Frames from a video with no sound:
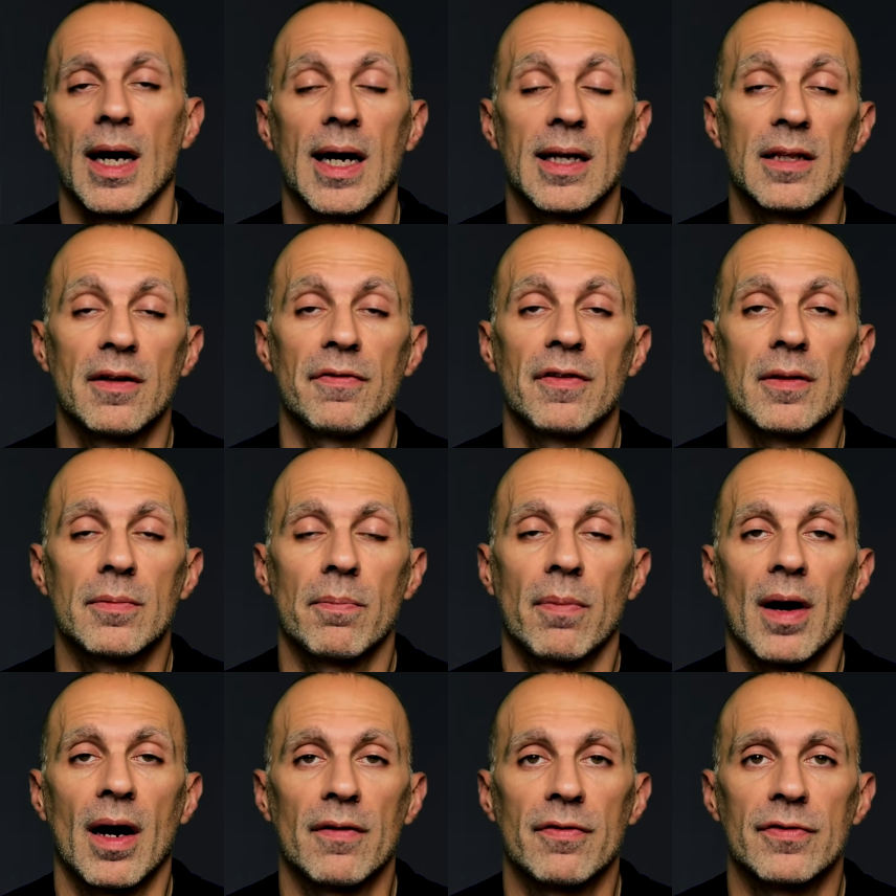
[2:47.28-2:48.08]
and the
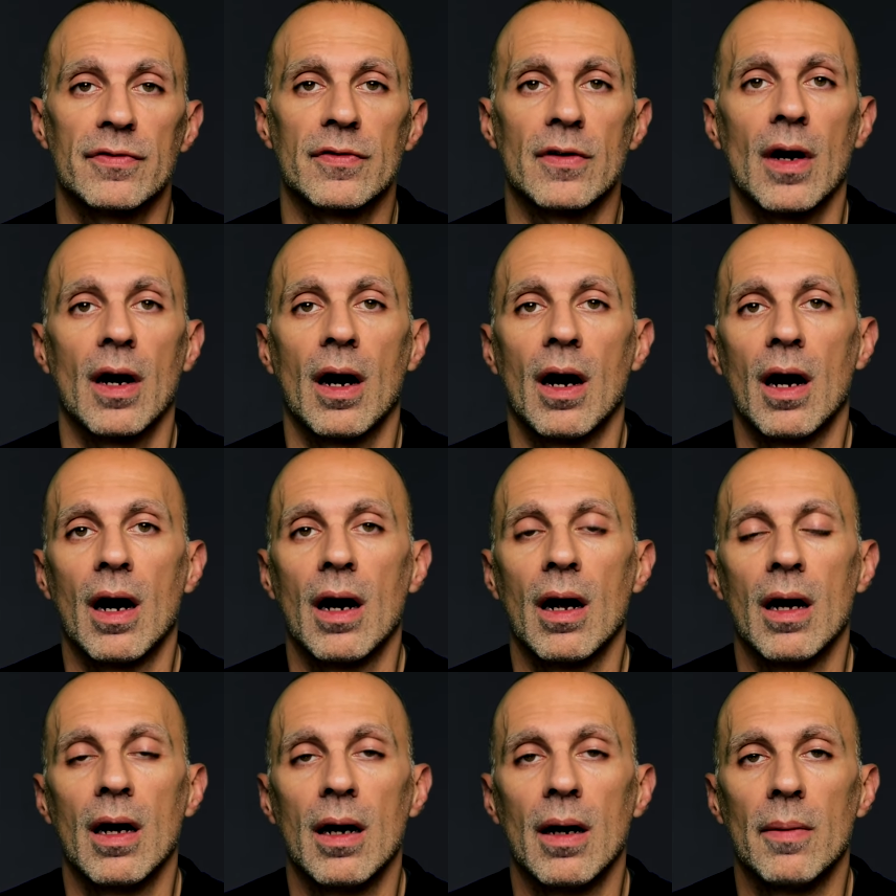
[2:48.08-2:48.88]
footpath
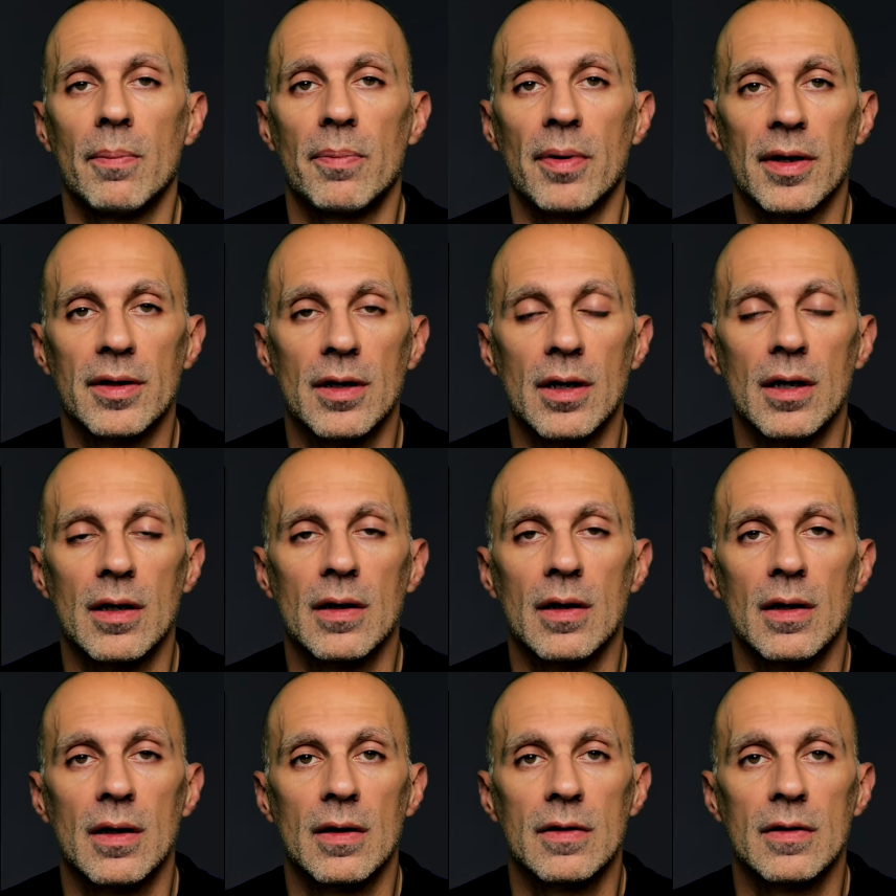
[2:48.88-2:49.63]
are pretty